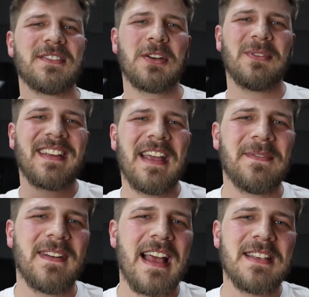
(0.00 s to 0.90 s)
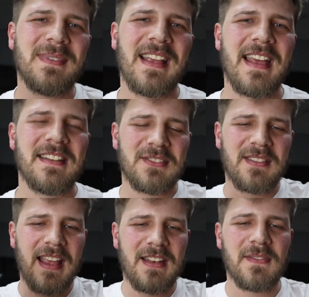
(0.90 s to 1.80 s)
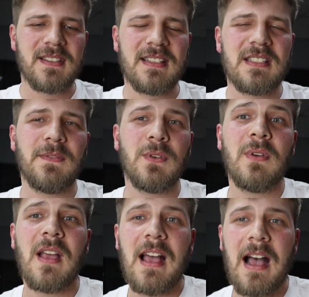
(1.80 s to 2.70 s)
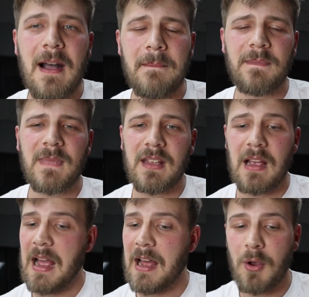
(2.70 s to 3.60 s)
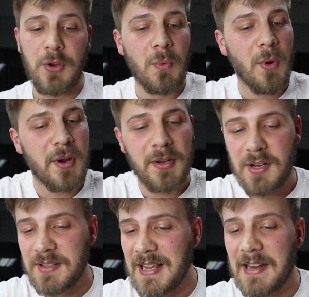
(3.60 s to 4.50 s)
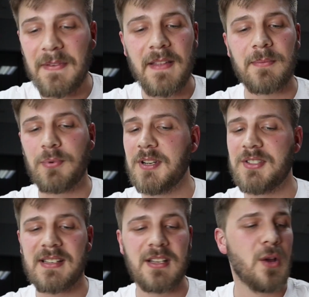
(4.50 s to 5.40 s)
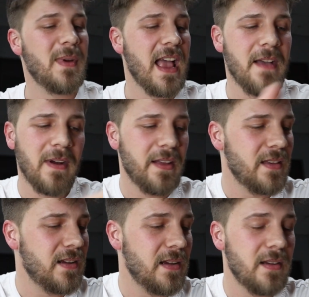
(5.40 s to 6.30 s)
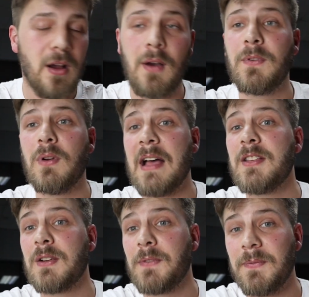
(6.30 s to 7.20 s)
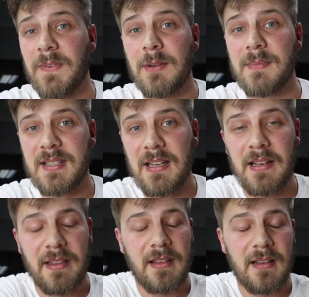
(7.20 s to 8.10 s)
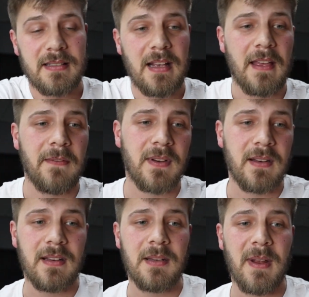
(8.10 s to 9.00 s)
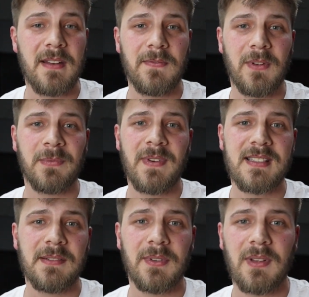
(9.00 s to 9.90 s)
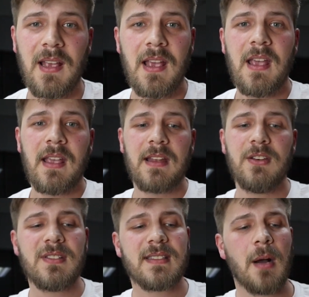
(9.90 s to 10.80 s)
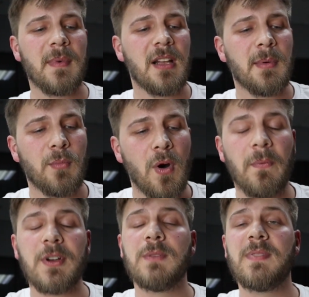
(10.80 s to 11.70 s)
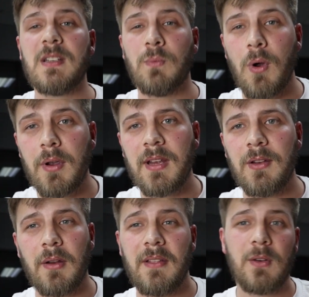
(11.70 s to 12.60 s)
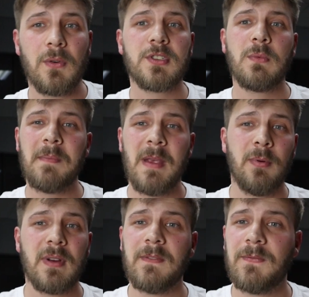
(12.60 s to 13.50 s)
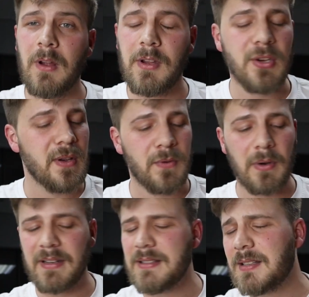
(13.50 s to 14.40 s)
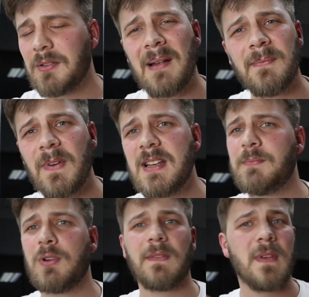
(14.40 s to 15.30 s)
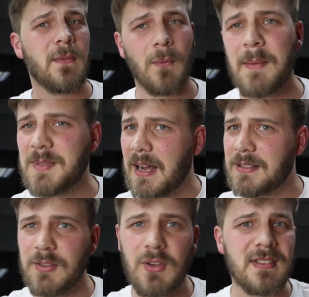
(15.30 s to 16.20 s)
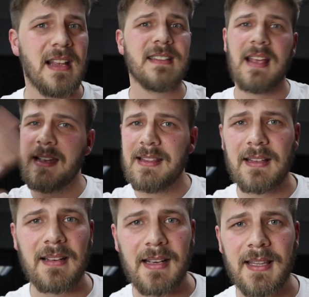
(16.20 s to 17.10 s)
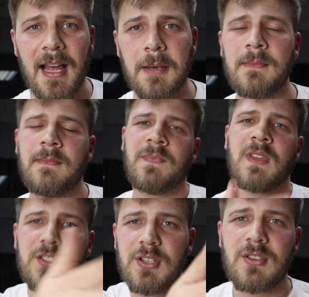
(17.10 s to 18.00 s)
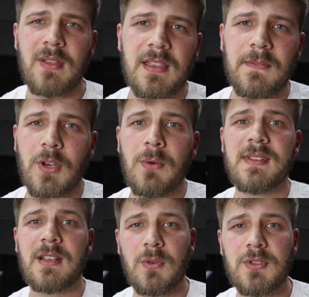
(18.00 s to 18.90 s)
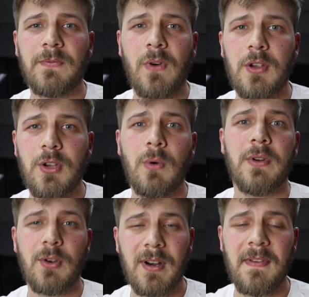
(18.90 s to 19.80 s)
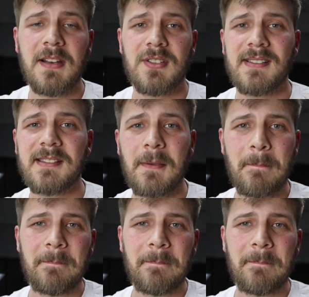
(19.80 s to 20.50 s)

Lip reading: So, Rakefet, as we head into the end of this interview, I know you're working on a ton of other projects. I know we have others of your films here in the South African Independent Film Festival. Can you just tell me a little bit more of what you're busy working on, and then also where people can follow you, if you're on Instagram, Facebook, if you have a website, a newsletter, anything like that, just so that the viewers can also follow you on your adventures?